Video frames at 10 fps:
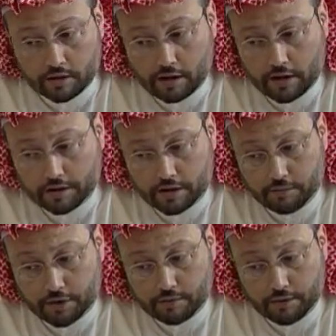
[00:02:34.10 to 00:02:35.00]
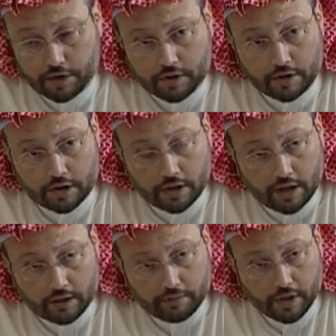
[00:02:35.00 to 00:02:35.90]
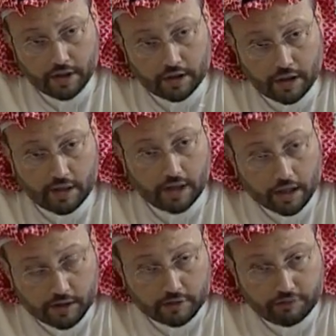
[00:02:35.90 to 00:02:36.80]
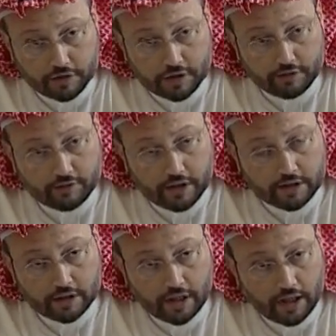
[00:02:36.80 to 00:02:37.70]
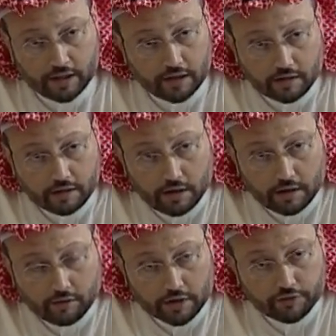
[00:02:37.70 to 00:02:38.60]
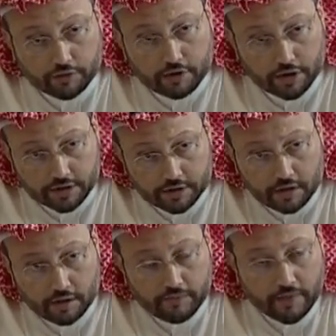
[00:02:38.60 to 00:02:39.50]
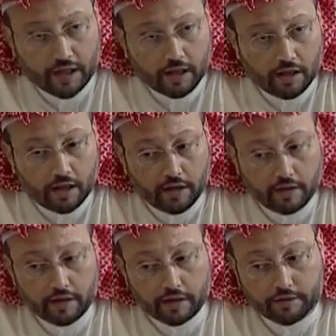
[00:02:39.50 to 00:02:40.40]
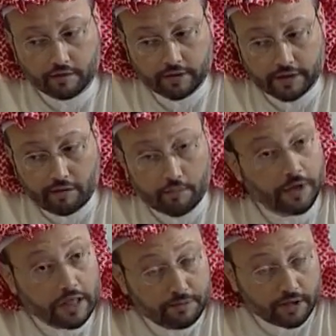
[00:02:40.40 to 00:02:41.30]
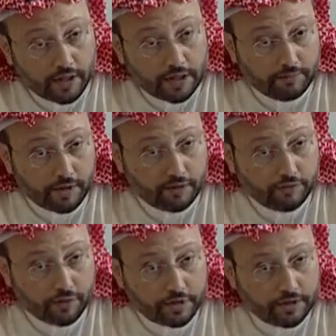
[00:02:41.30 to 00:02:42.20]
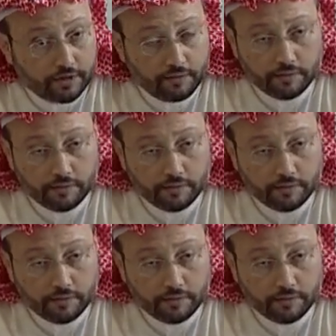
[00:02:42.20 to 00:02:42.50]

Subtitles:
relation between the Taliban and other forces in Afghanistan, and it was fruitless. And Saudi Arabia blamed the Taliban for it.